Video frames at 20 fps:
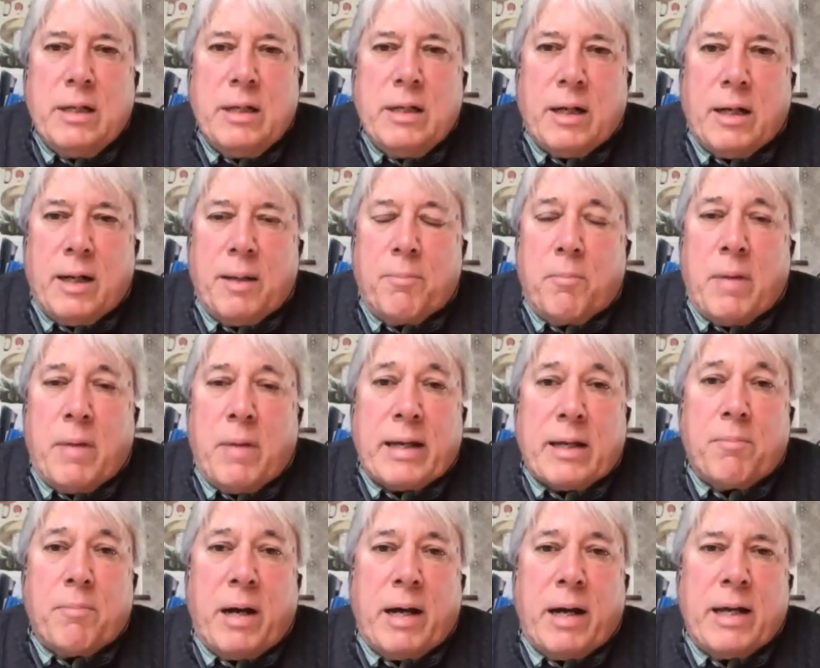Um, my
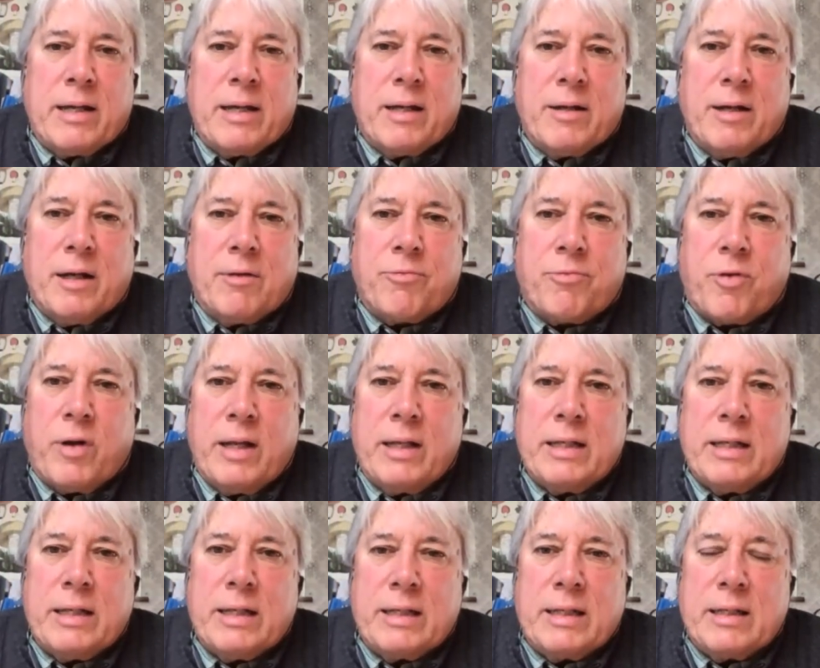my a
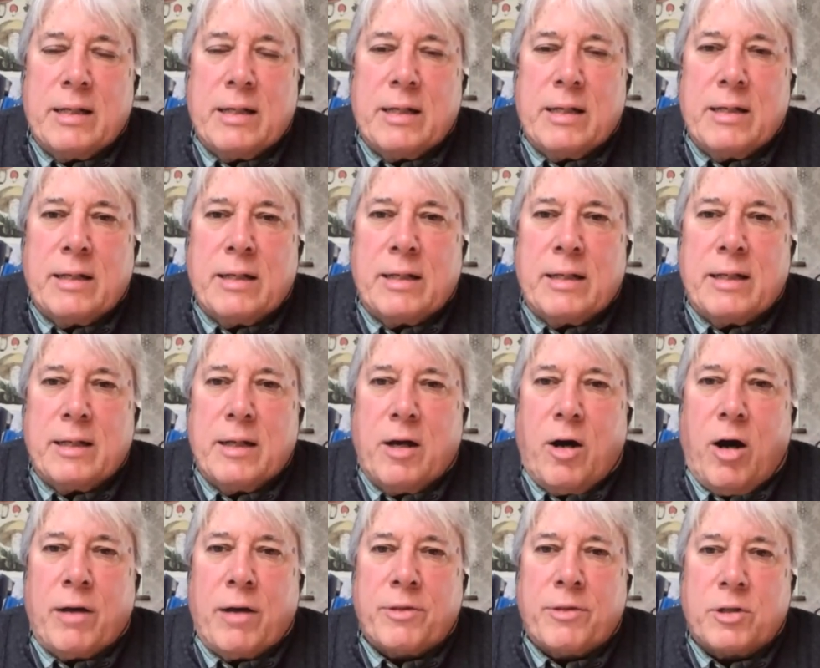friend and and
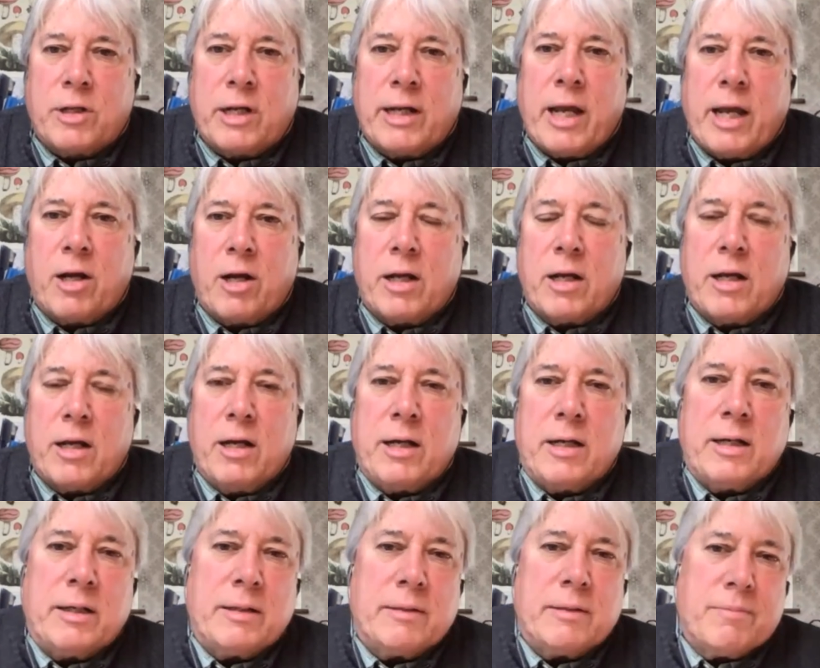author
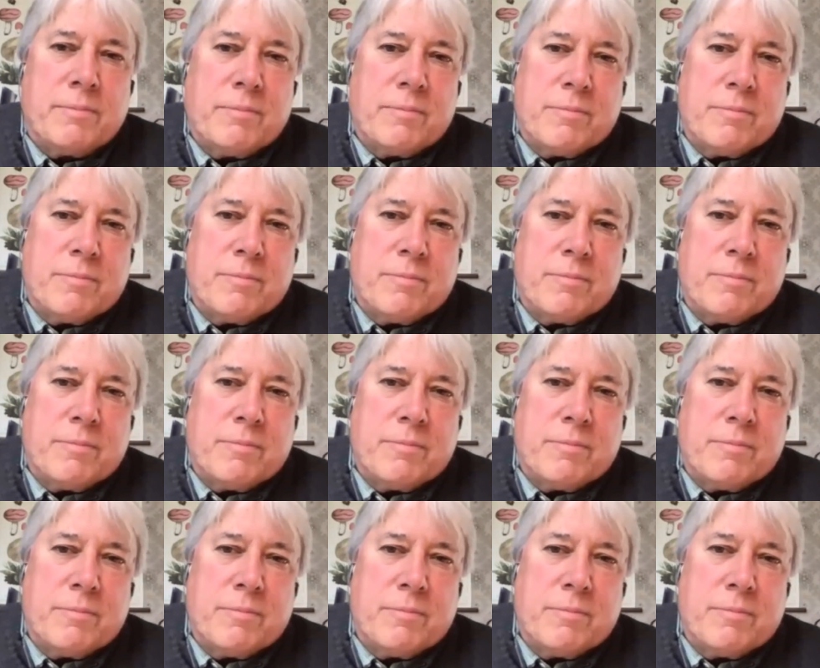uh,